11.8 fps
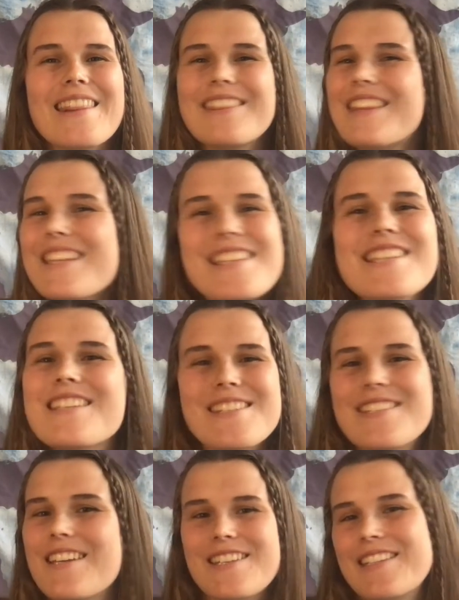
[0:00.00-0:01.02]
This is
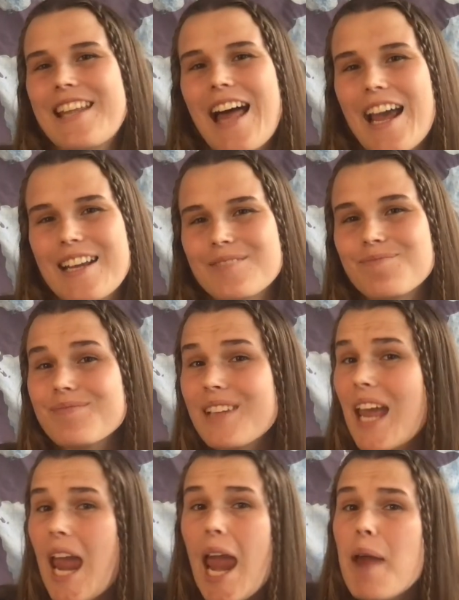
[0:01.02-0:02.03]
just a lie.
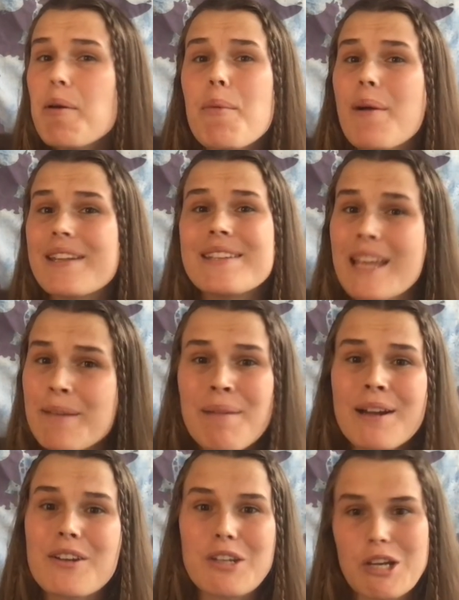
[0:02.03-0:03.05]
Everyone in
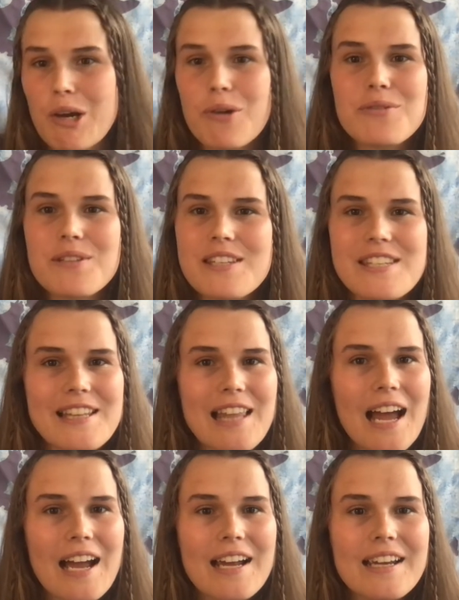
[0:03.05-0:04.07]
Denmark knows this is a
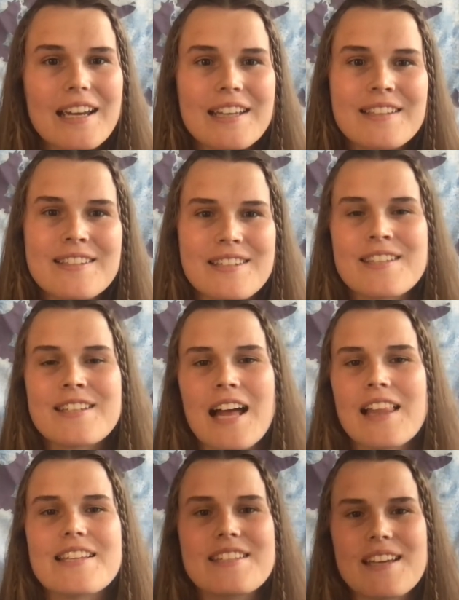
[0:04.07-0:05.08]
lie, and since
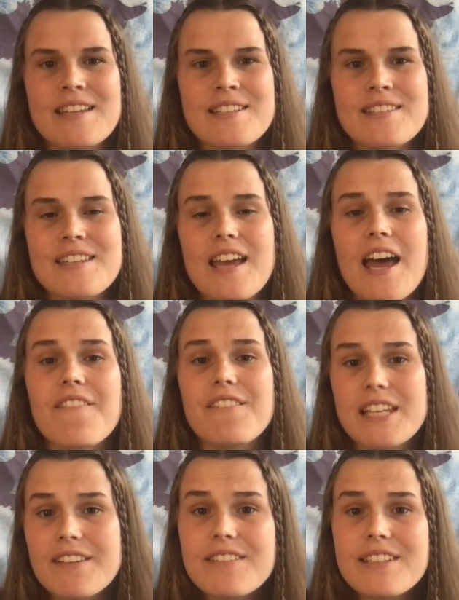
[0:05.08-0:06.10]
Carla Sands have
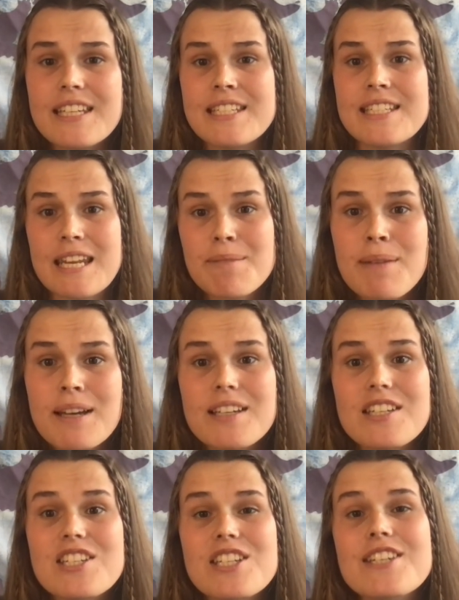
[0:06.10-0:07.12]
lived in Denmark,
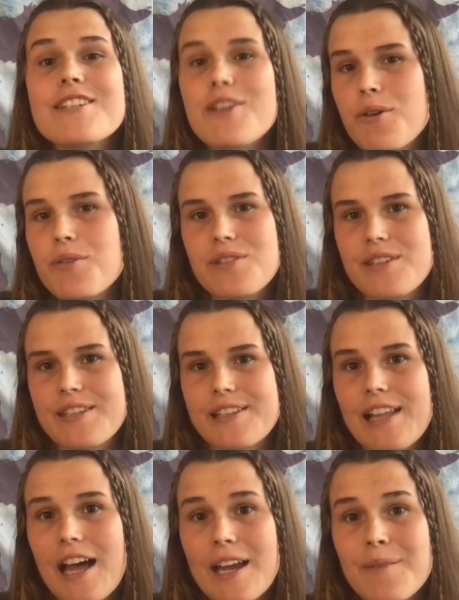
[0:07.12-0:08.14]
she knows this is a
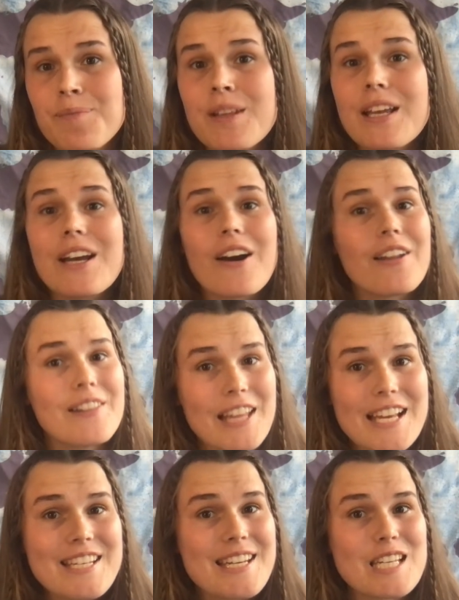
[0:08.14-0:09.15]
lie.
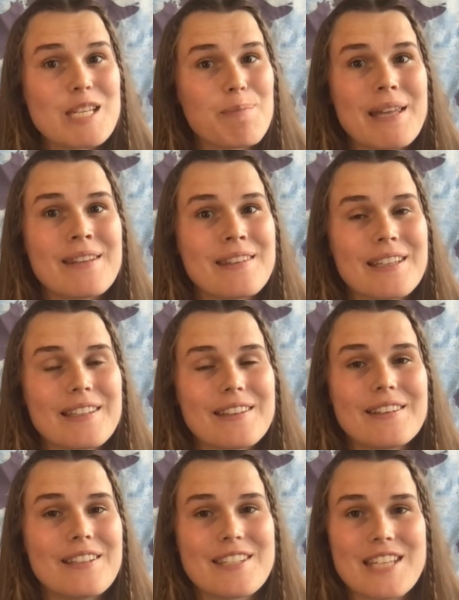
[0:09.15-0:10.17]
Unless she has spent
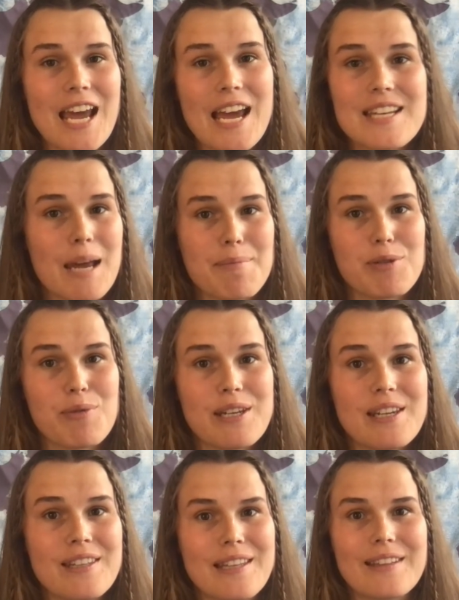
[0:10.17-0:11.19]
the entire time she was
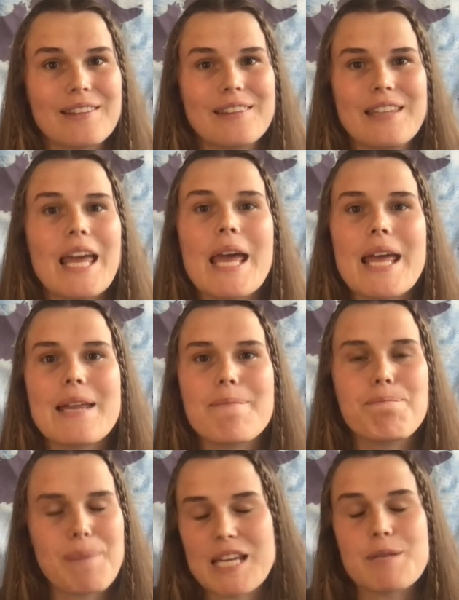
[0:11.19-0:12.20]
here in the
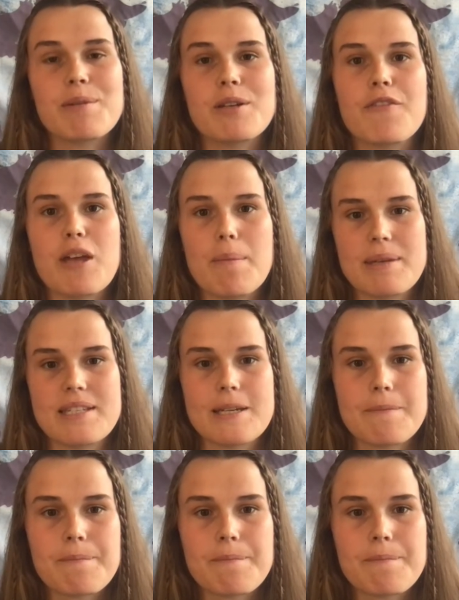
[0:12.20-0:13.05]
basement of the embassy.